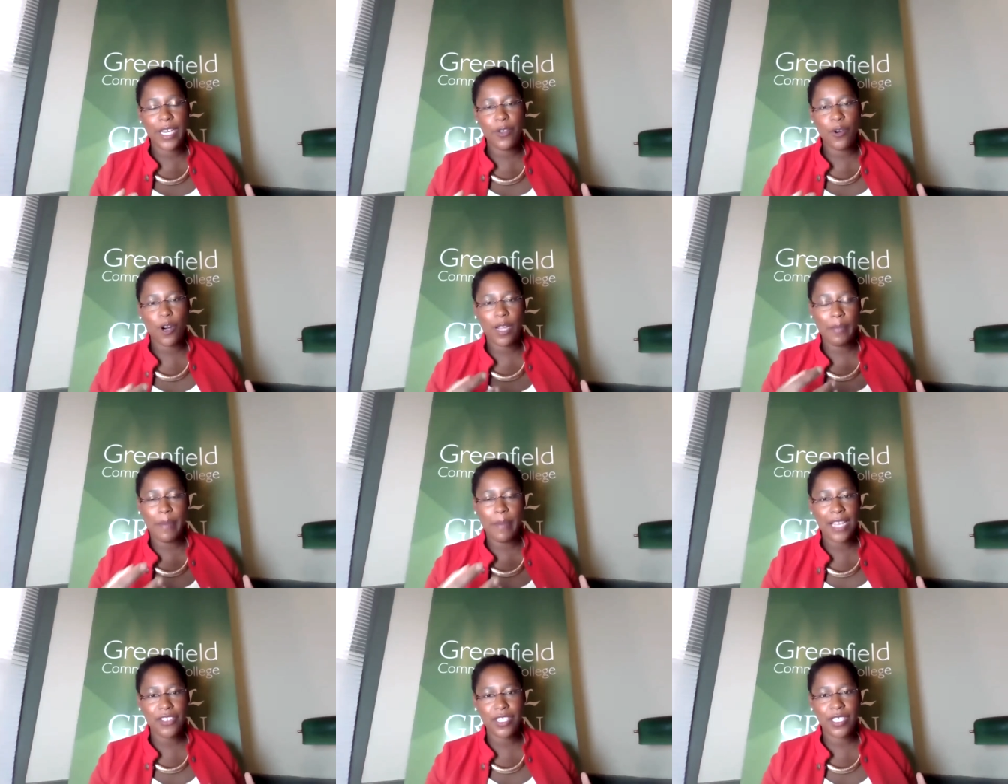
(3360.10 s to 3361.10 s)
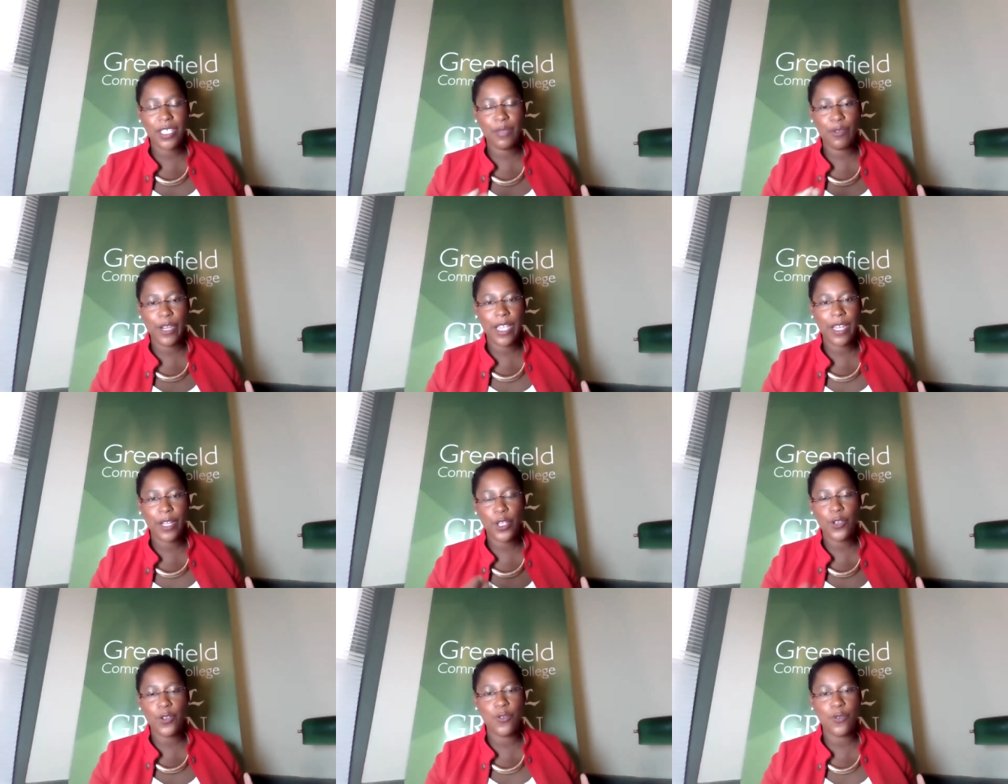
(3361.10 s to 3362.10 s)
in your compassion, to bring in
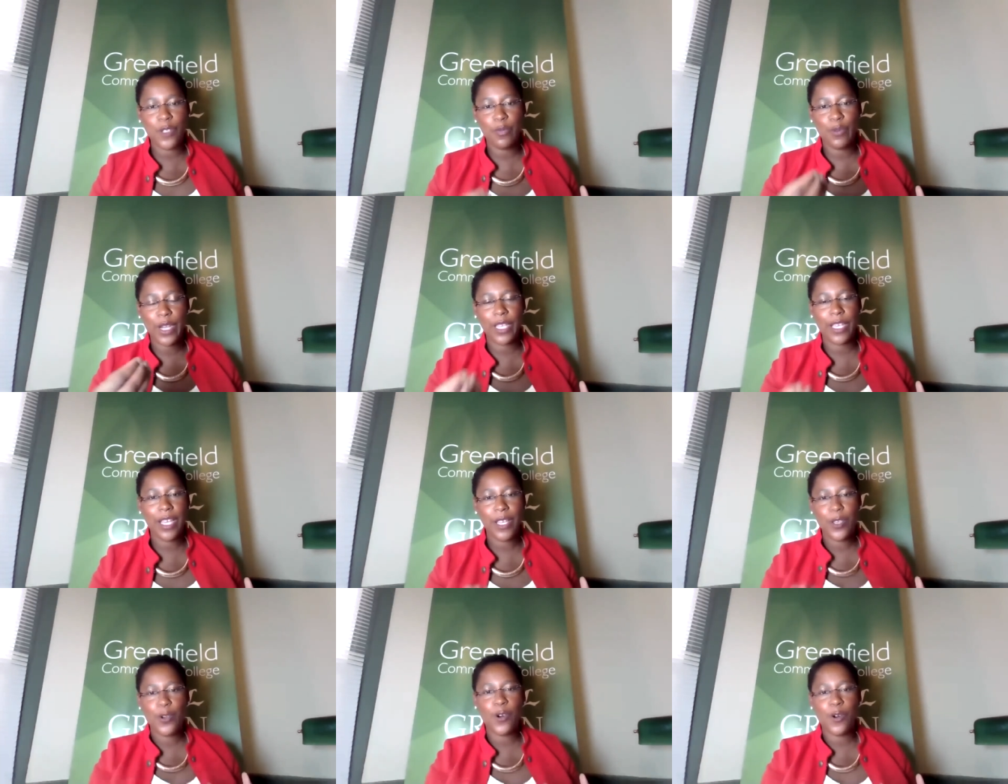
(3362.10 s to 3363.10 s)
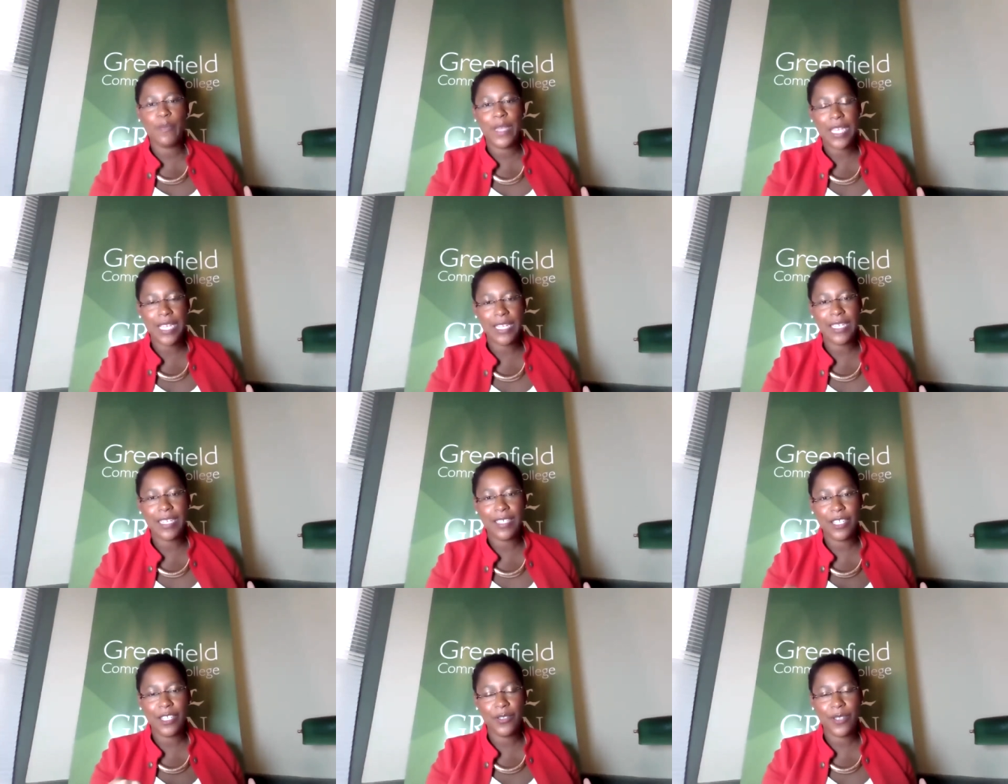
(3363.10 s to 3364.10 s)
you, to bring your being
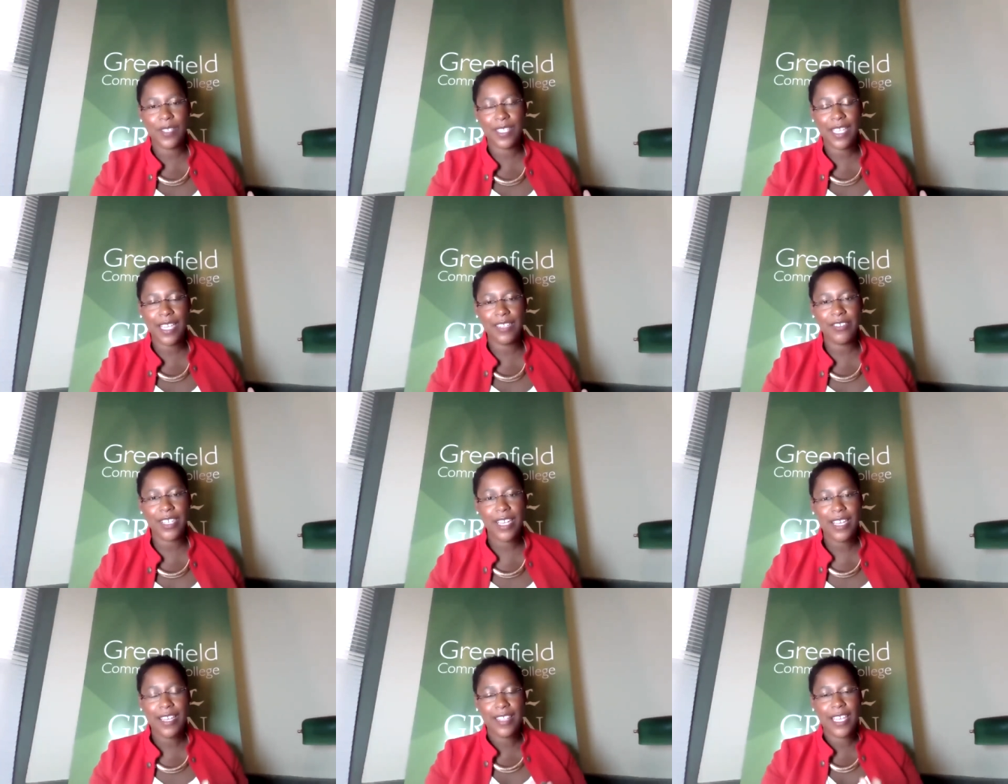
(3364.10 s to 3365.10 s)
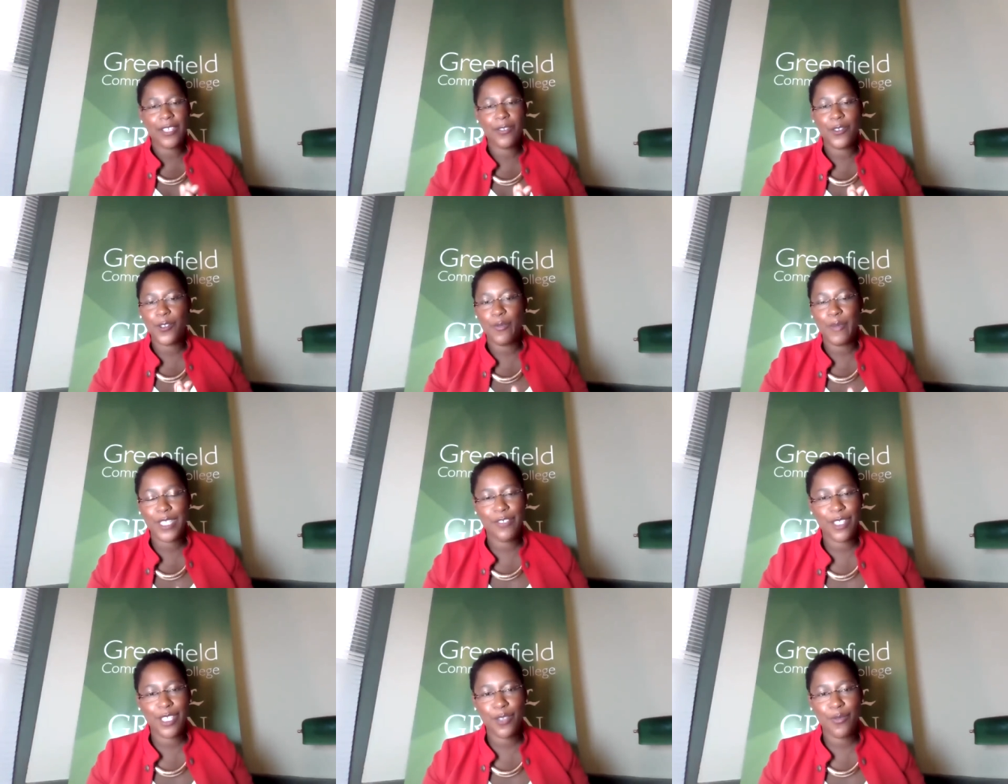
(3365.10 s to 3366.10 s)
onto the stage. Thank you so much
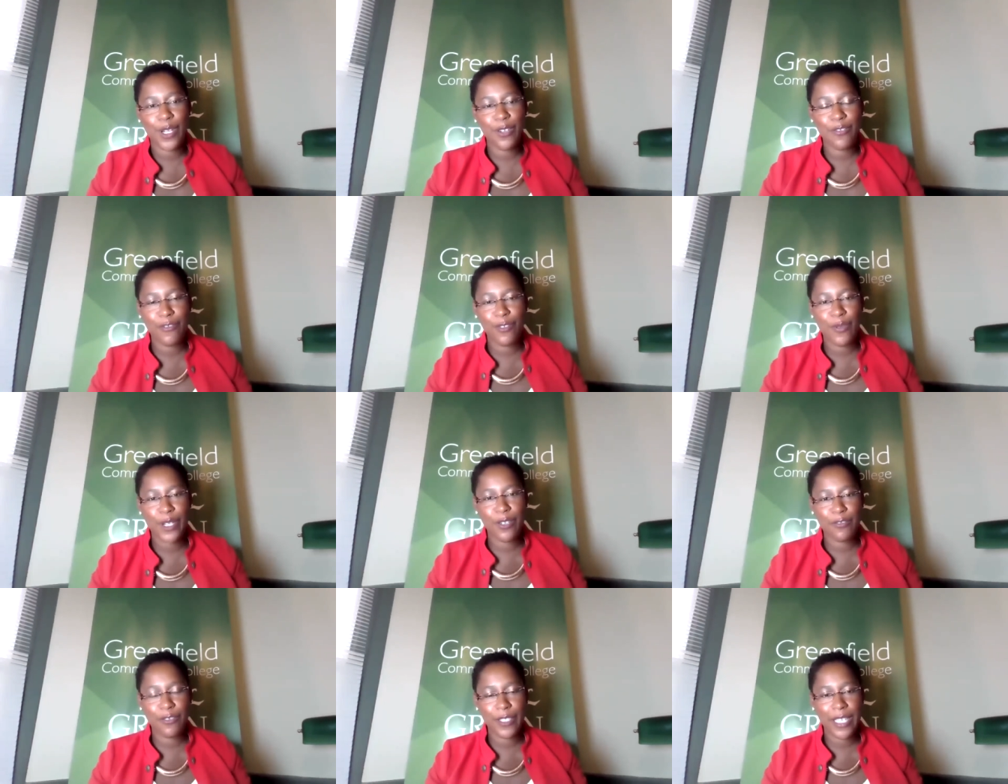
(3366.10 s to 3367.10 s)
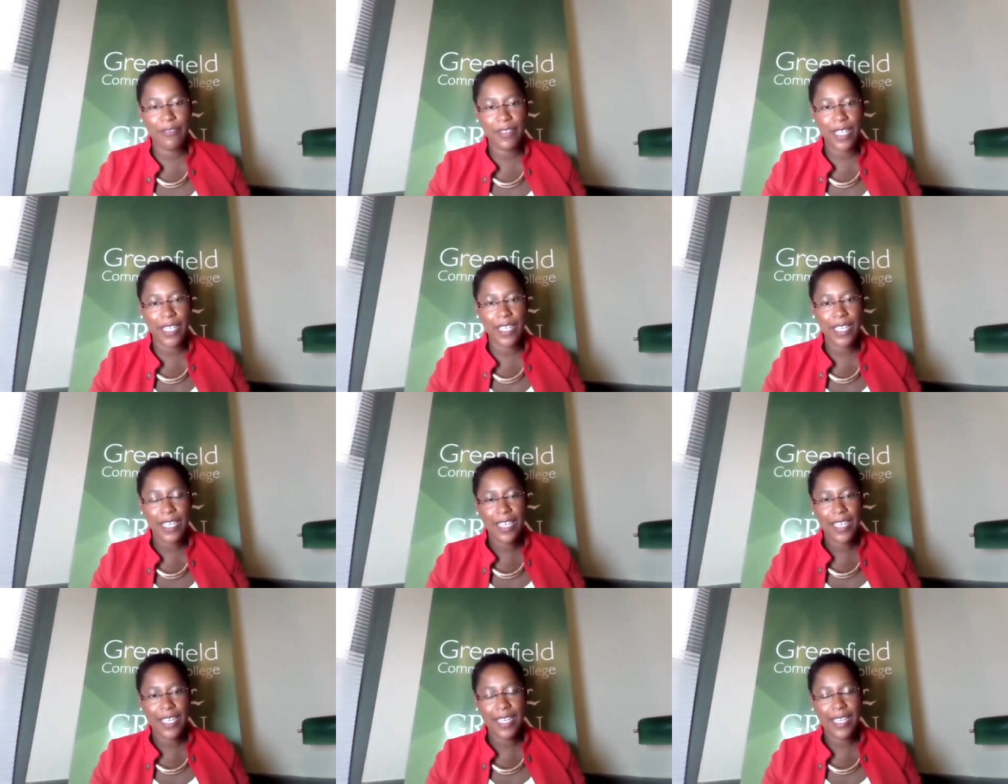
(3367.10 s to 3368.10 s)
for this wonderful, wonderful evening.
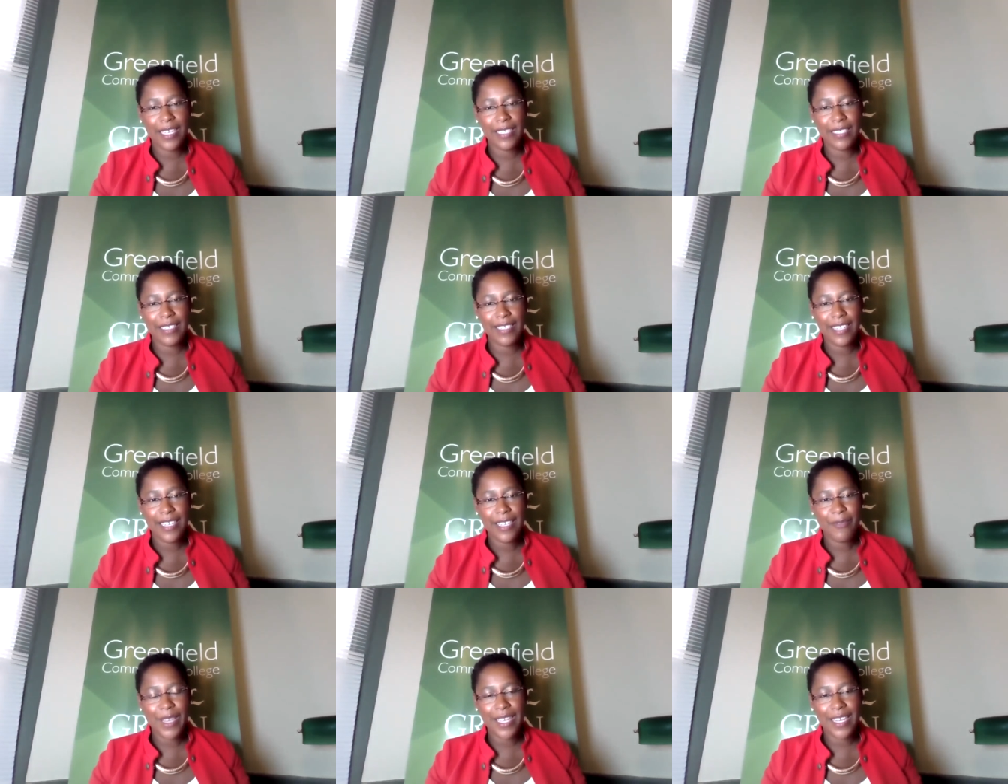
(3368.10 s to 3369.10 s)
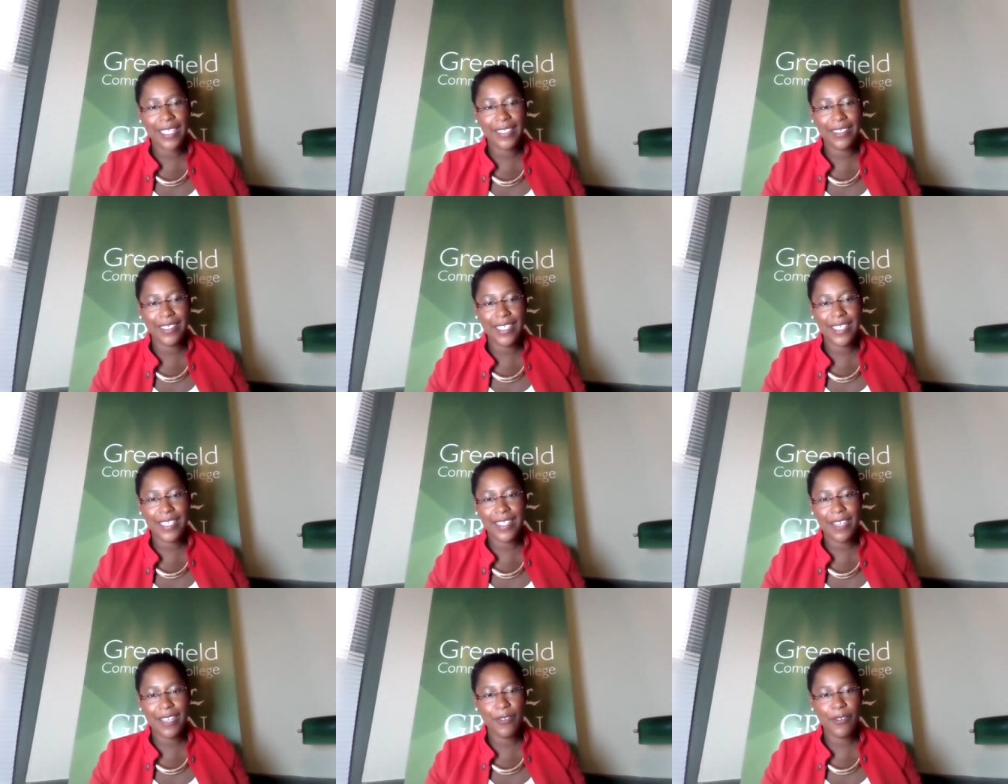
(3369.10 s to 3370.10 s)
And we can clearly see
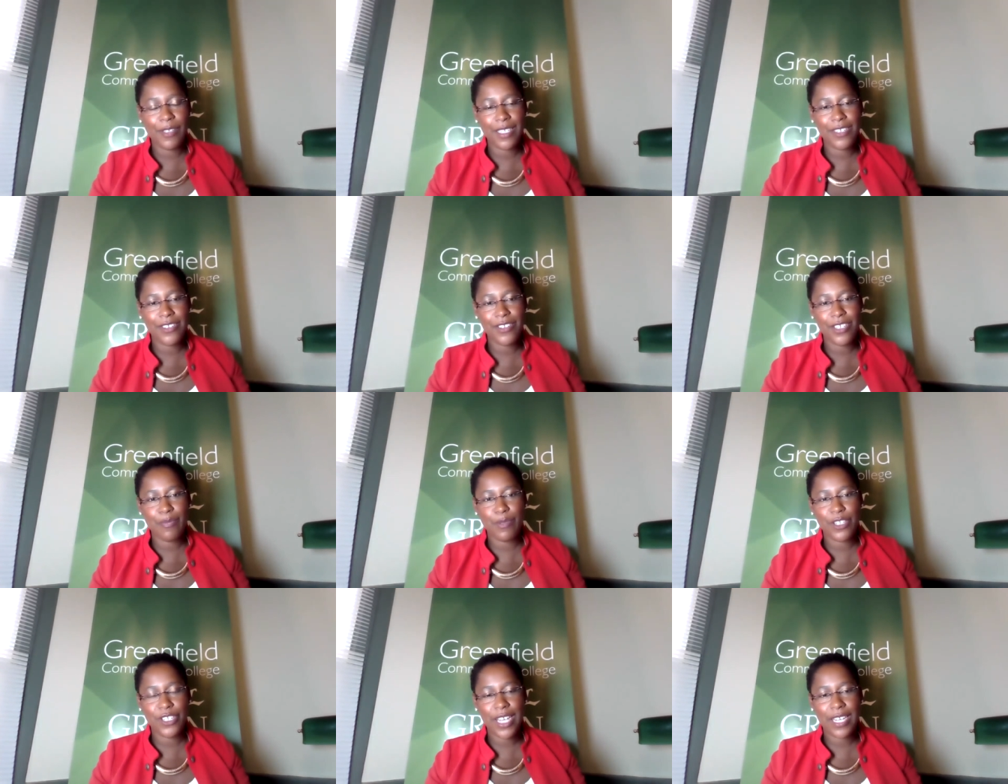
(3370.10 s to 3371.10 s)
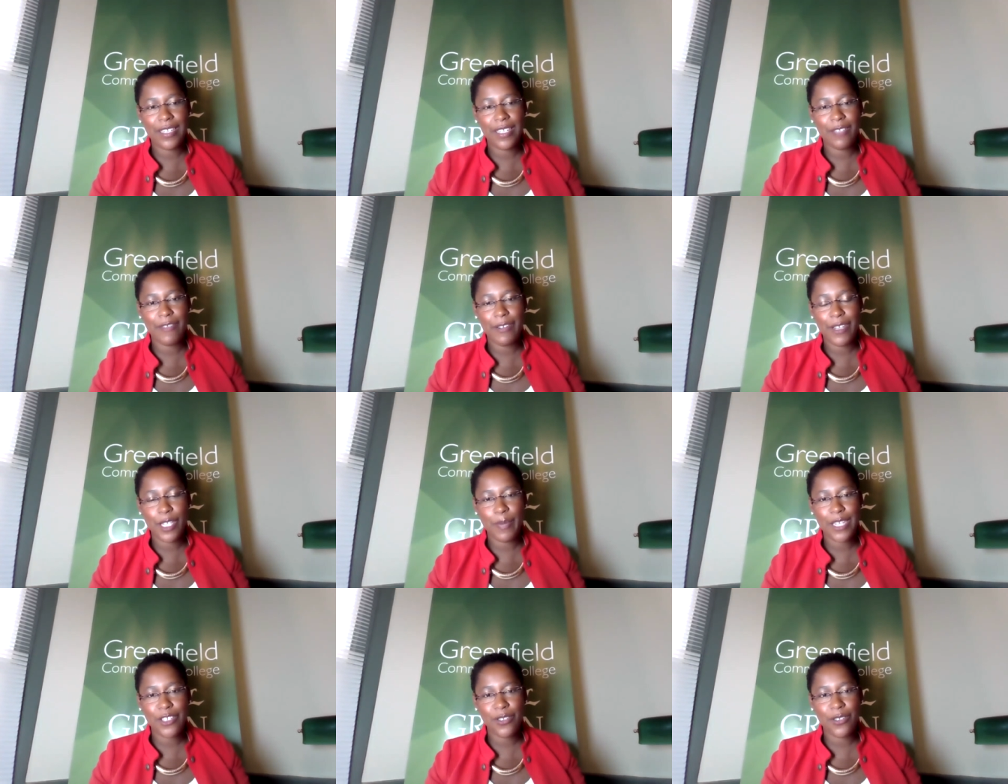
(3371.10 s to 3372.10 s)
that your relationship with Chet is very
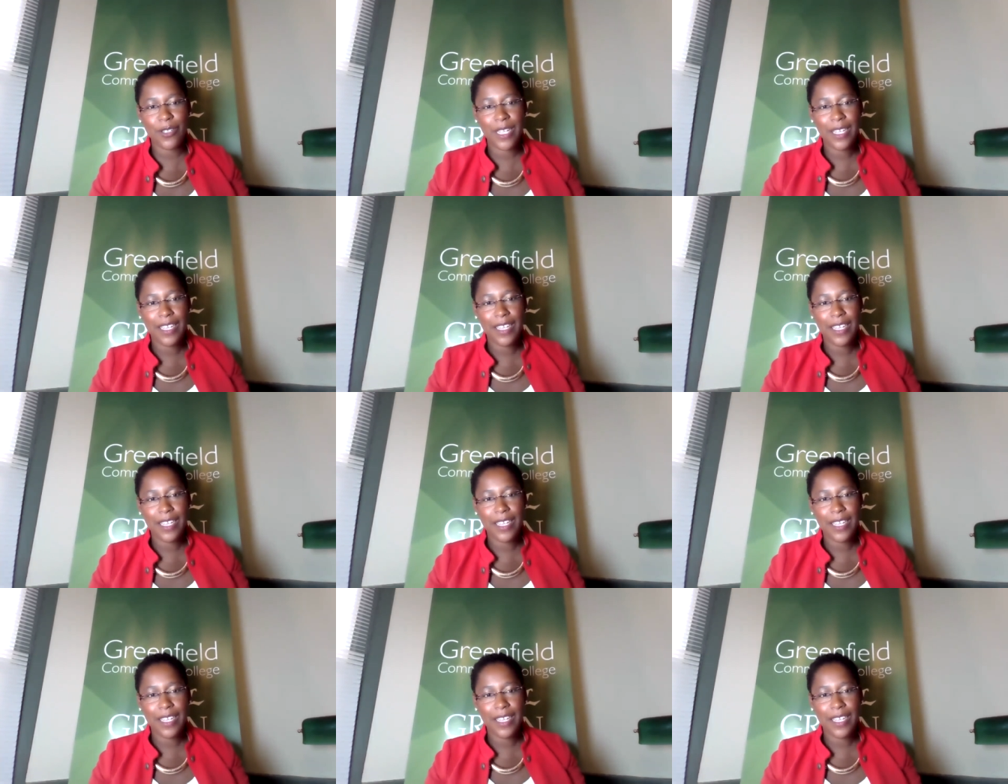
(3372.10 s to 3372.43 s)
special.